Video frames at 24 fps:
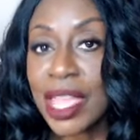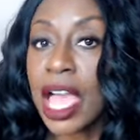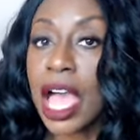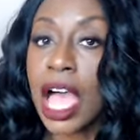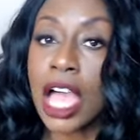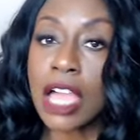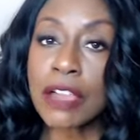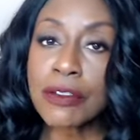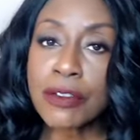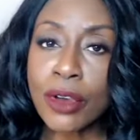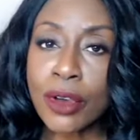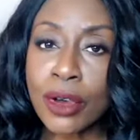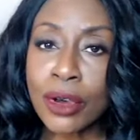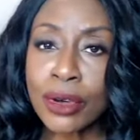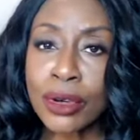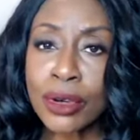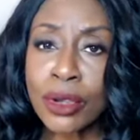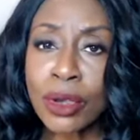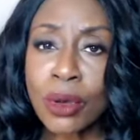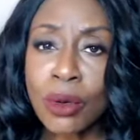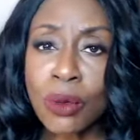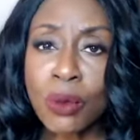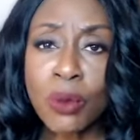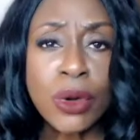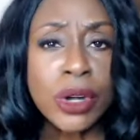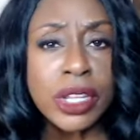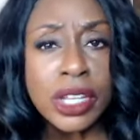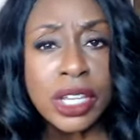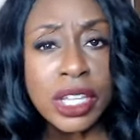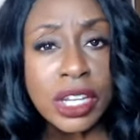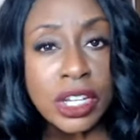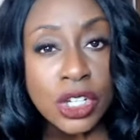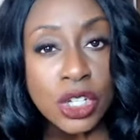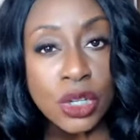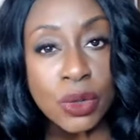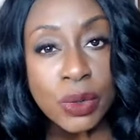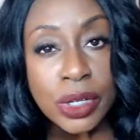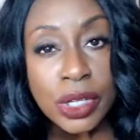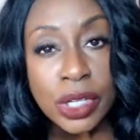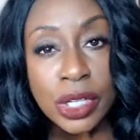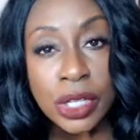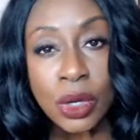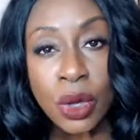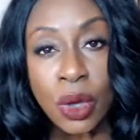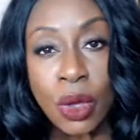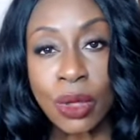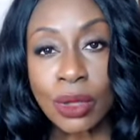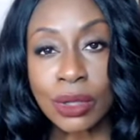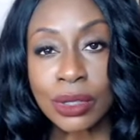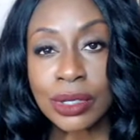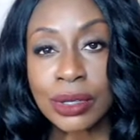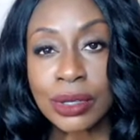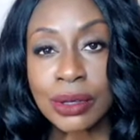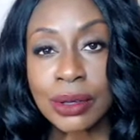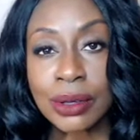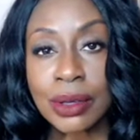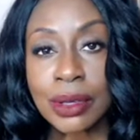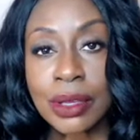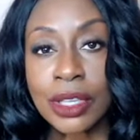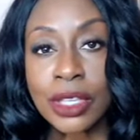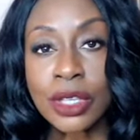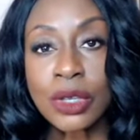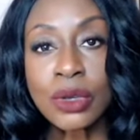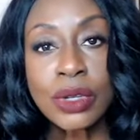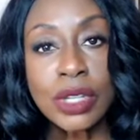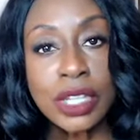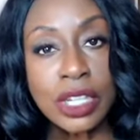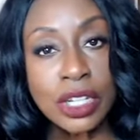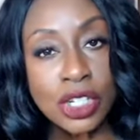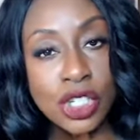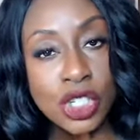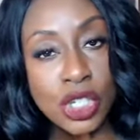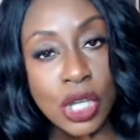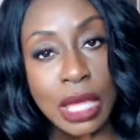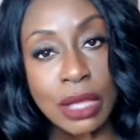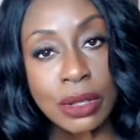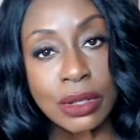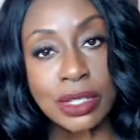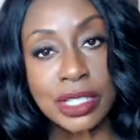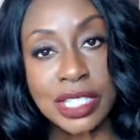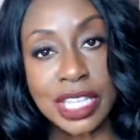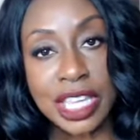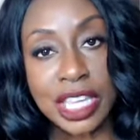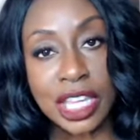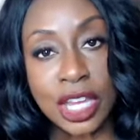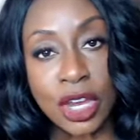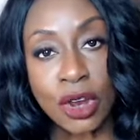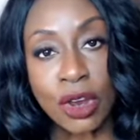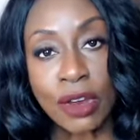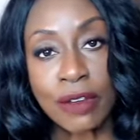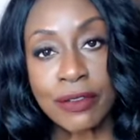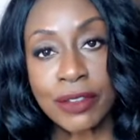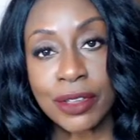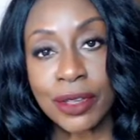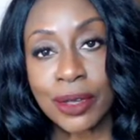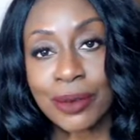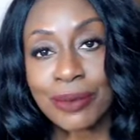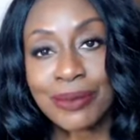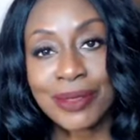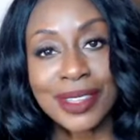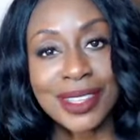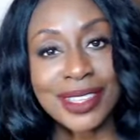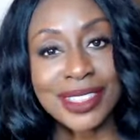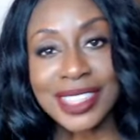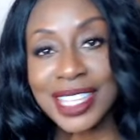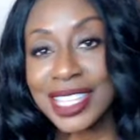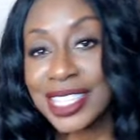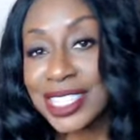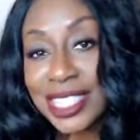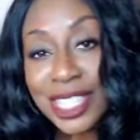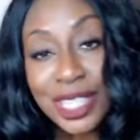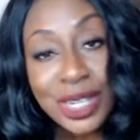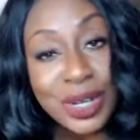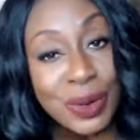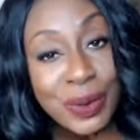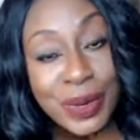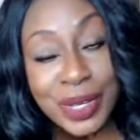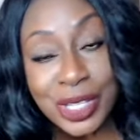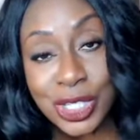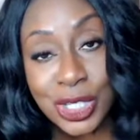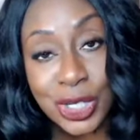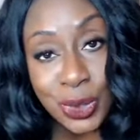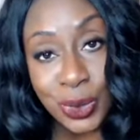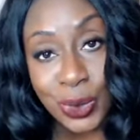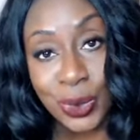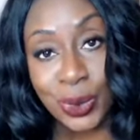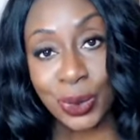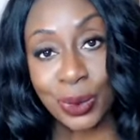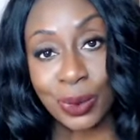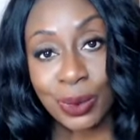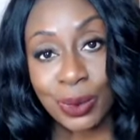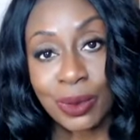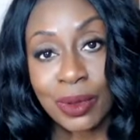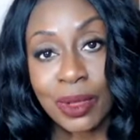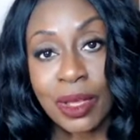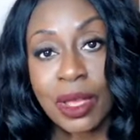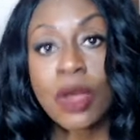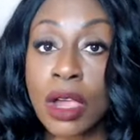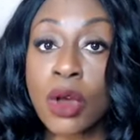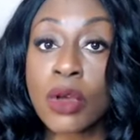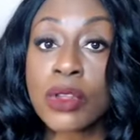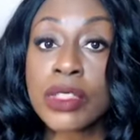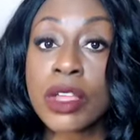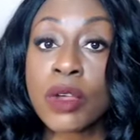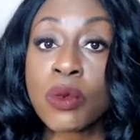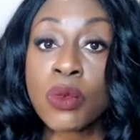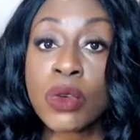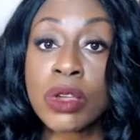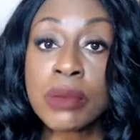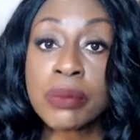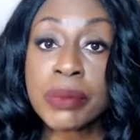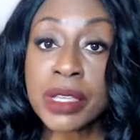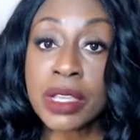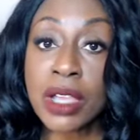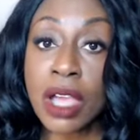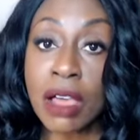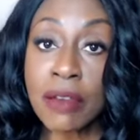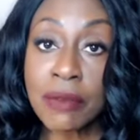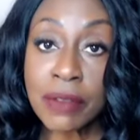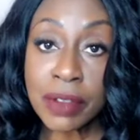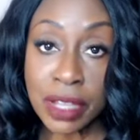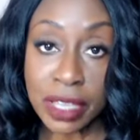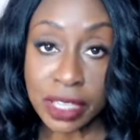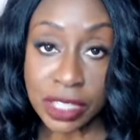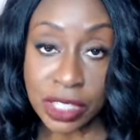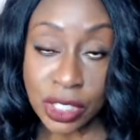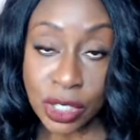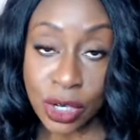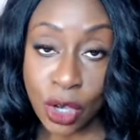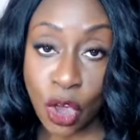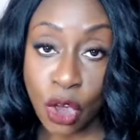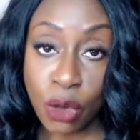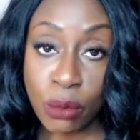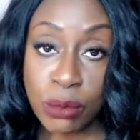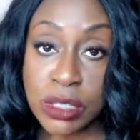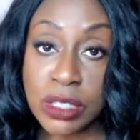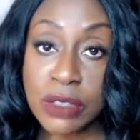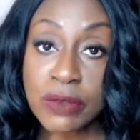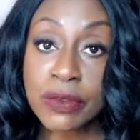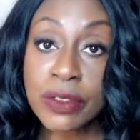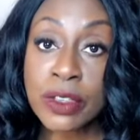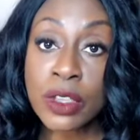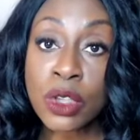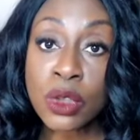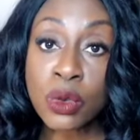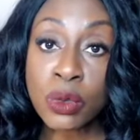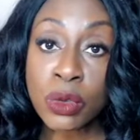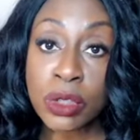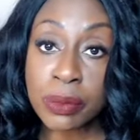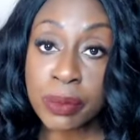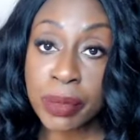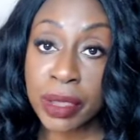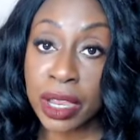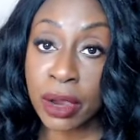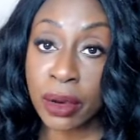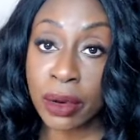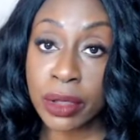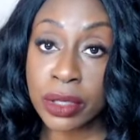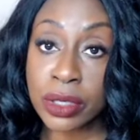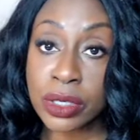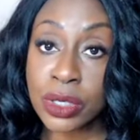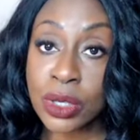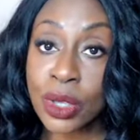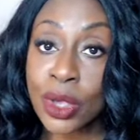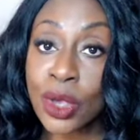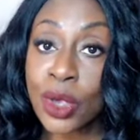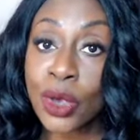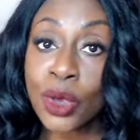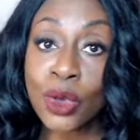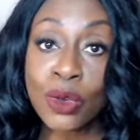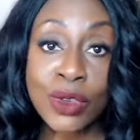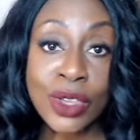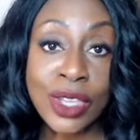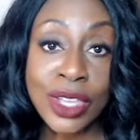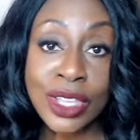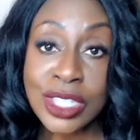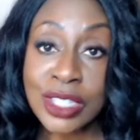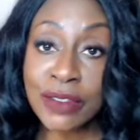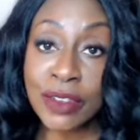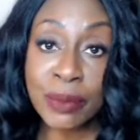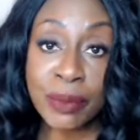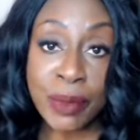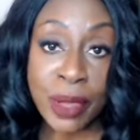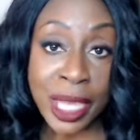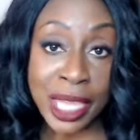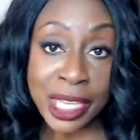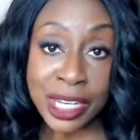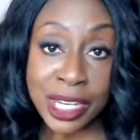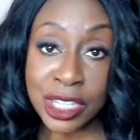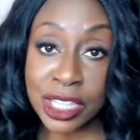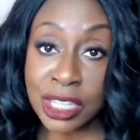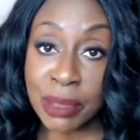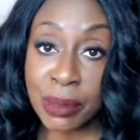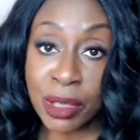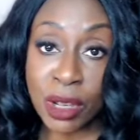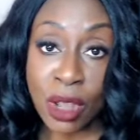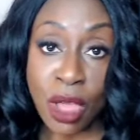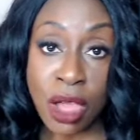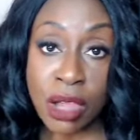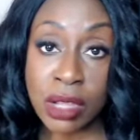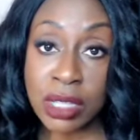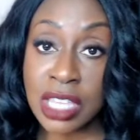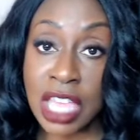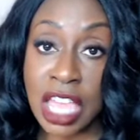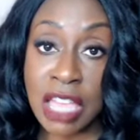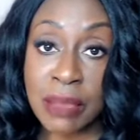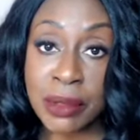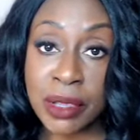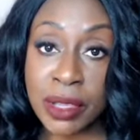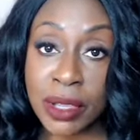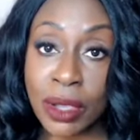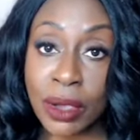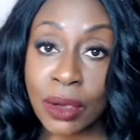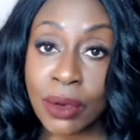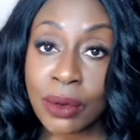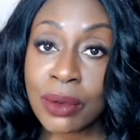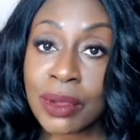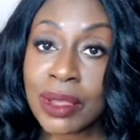I've heard, what are you going to do when you get old? You'll need a child to take care of you. That's not always true, or there wouldn't be convalescent homes filled with parents who kids have abandoned them a long time ago.